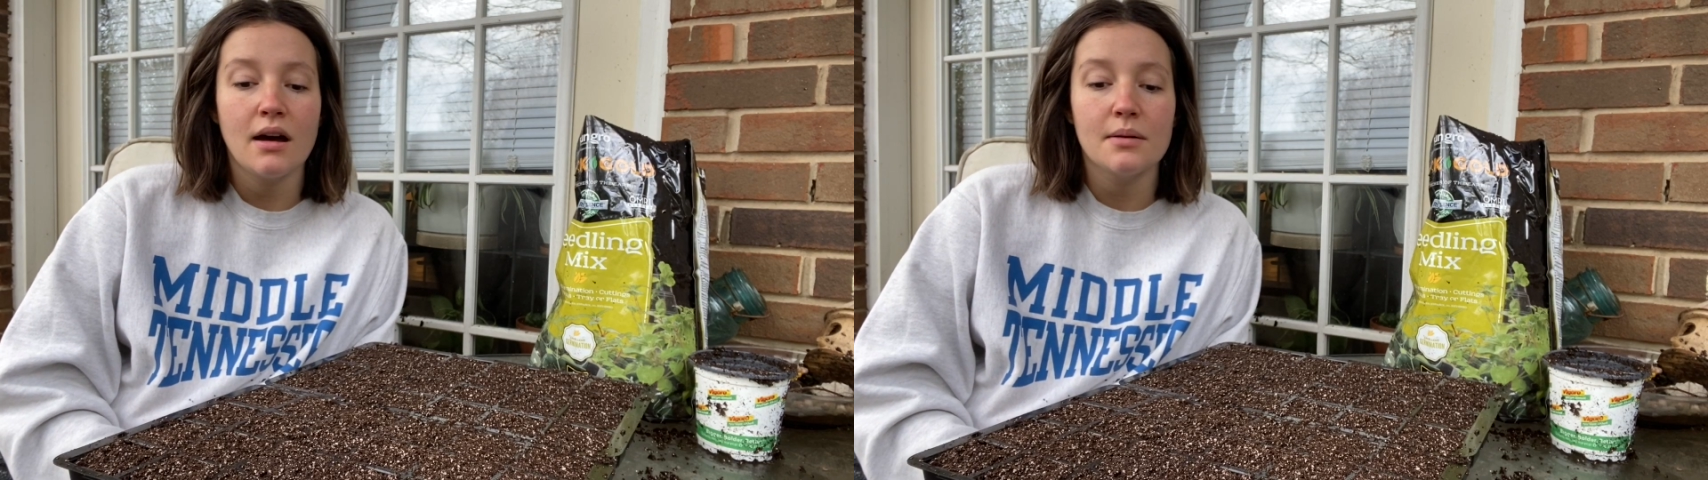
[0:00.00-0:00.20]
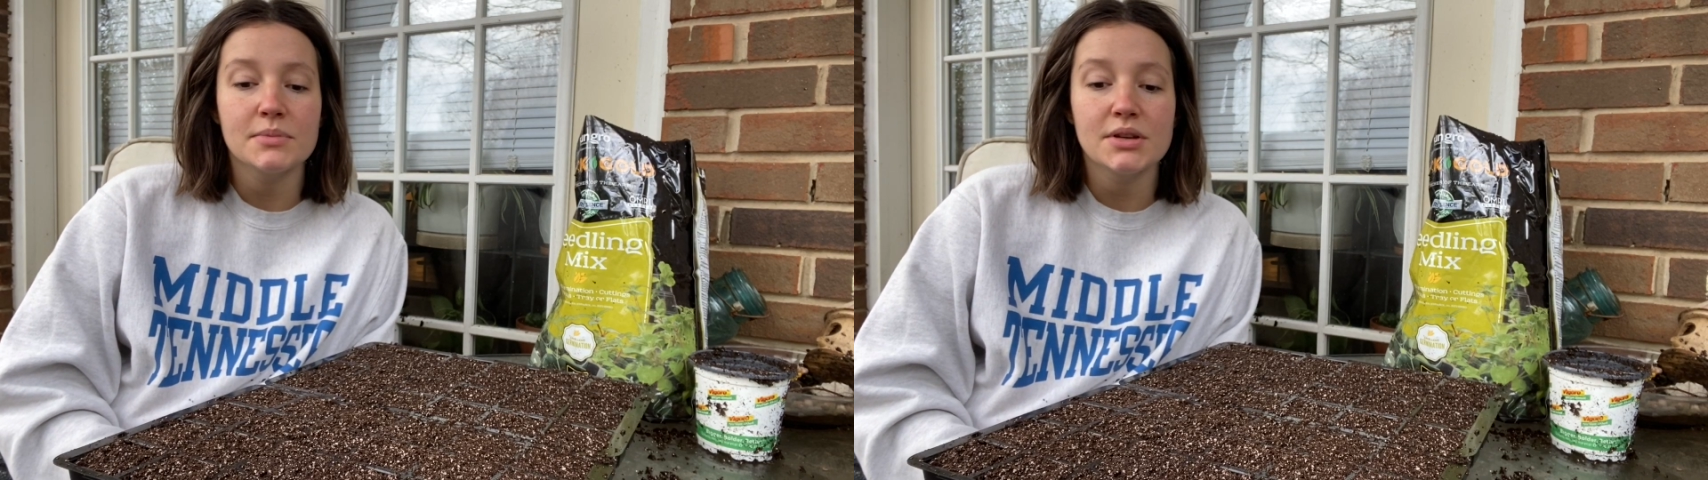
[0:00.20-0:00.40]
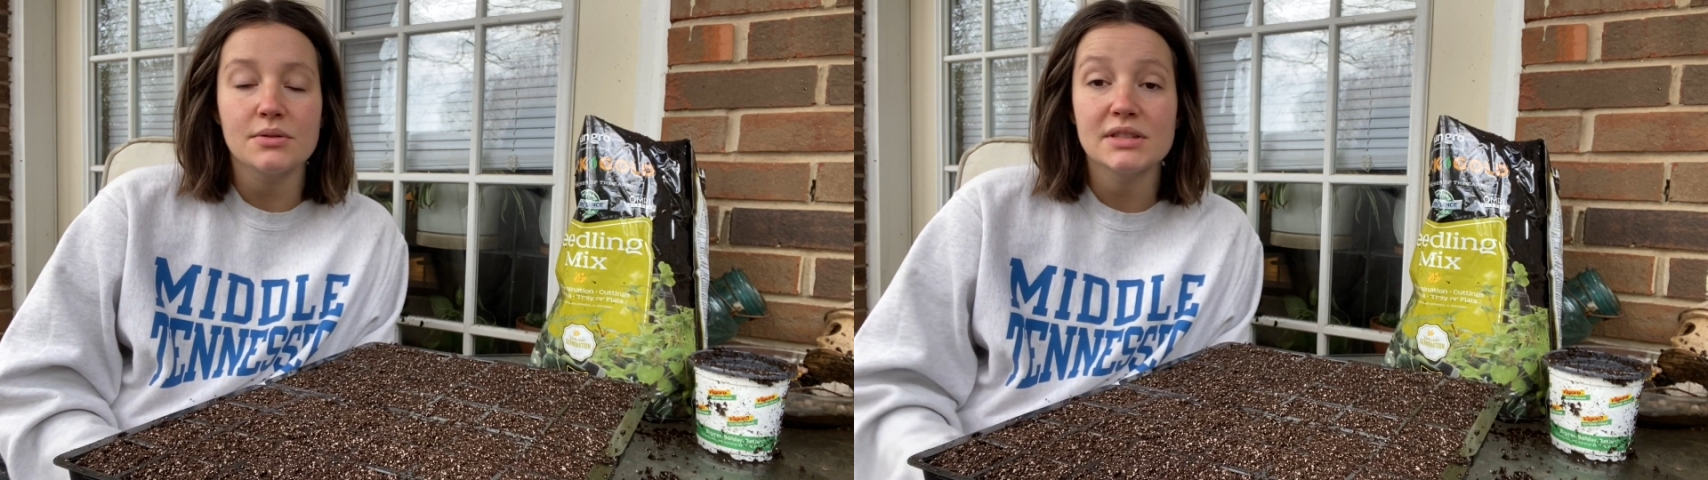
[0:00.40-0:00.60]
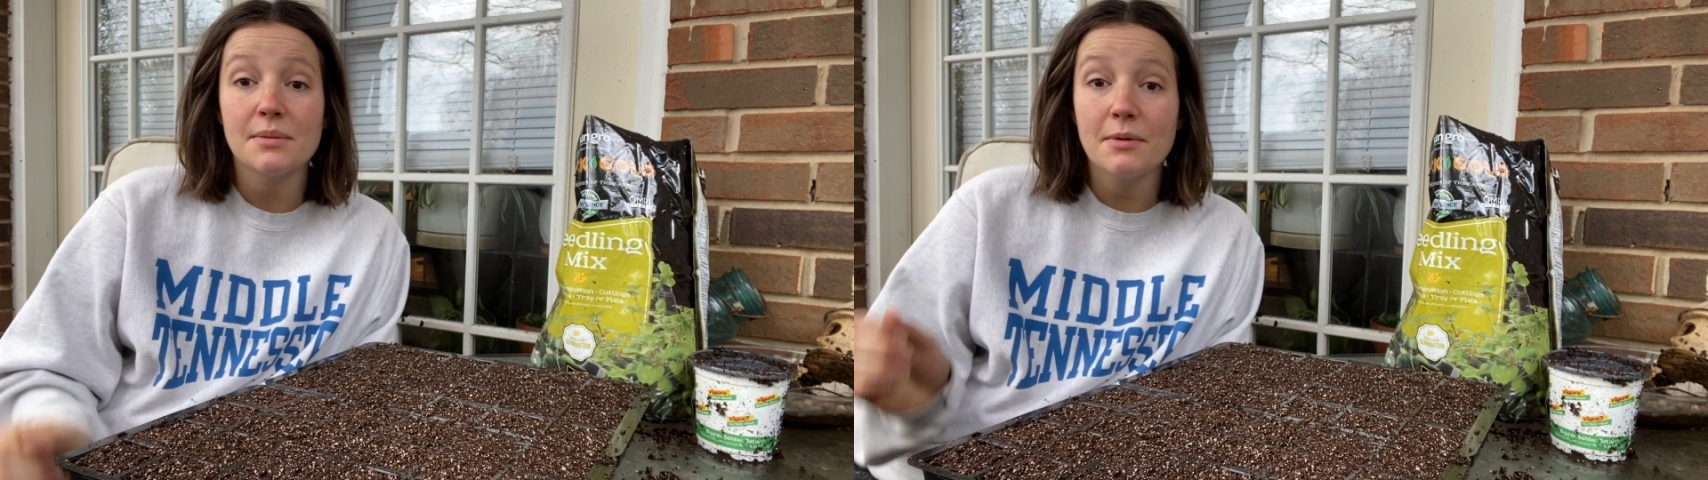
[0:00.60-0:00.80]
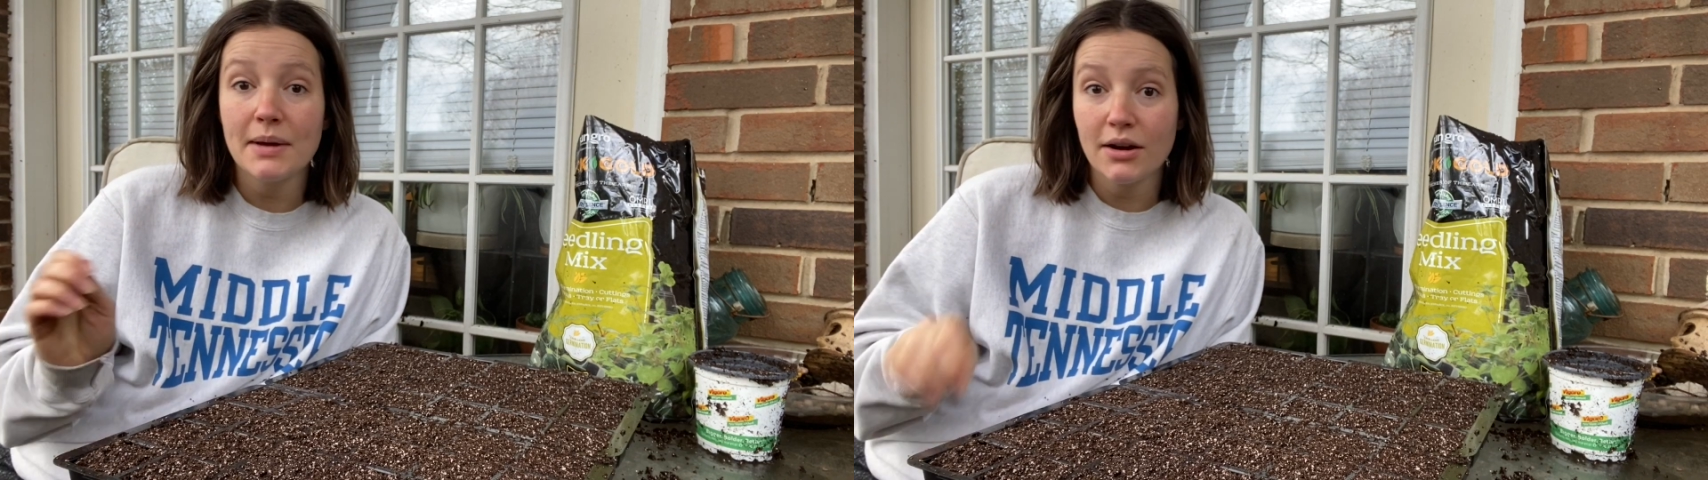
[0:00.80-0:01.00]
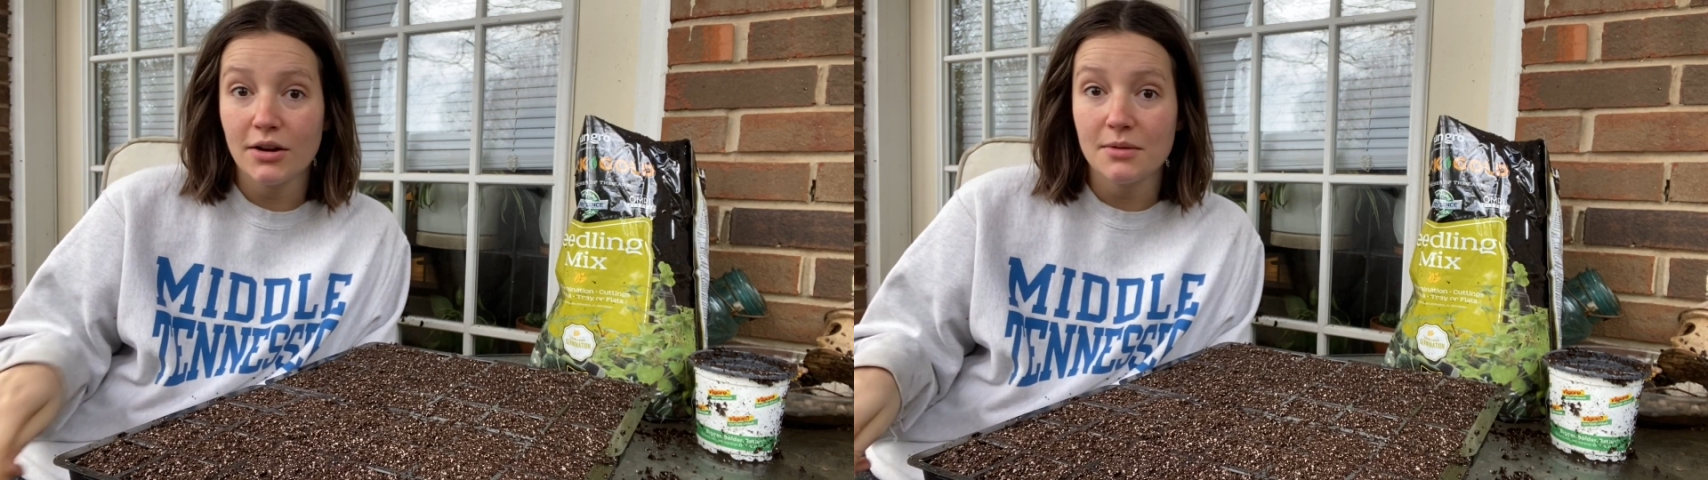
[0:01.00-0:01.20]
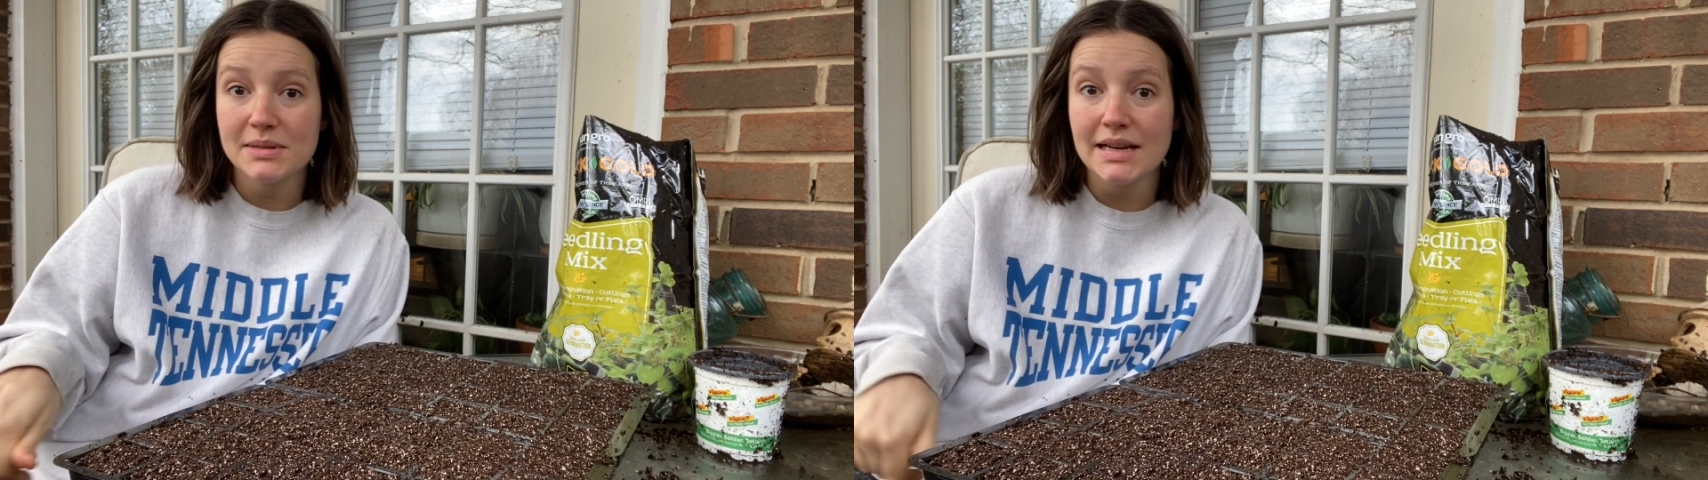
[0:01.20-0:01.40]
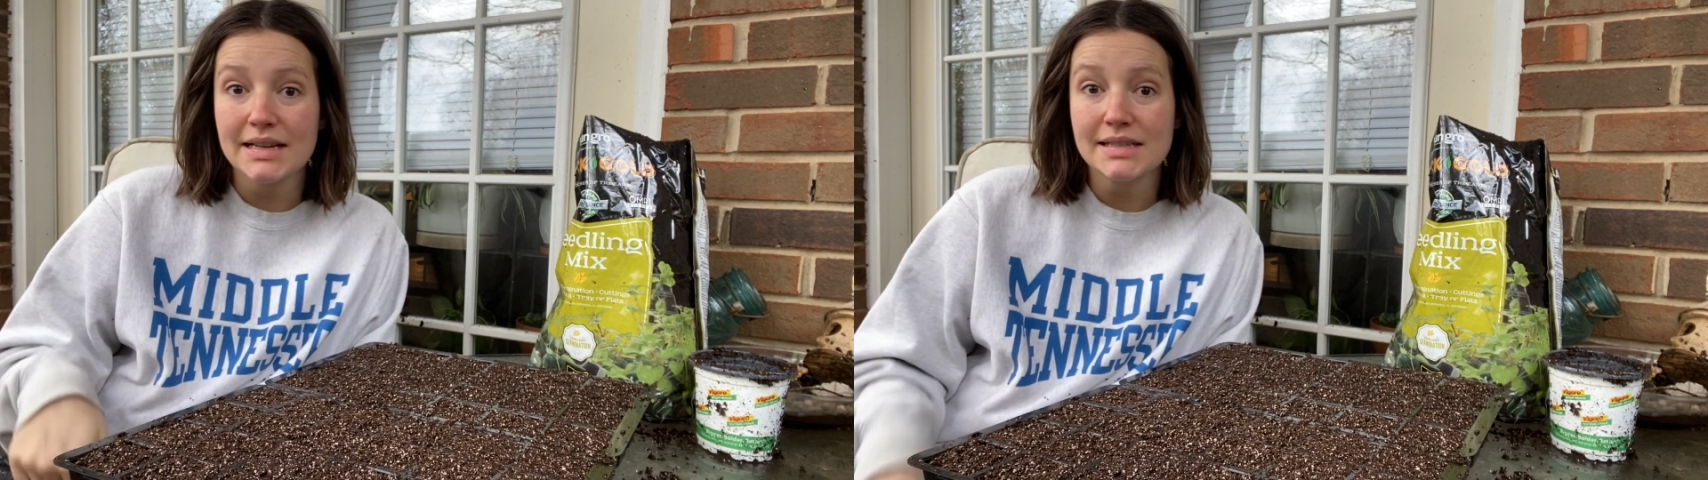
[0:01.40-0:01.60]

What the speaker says: So some of my herbs take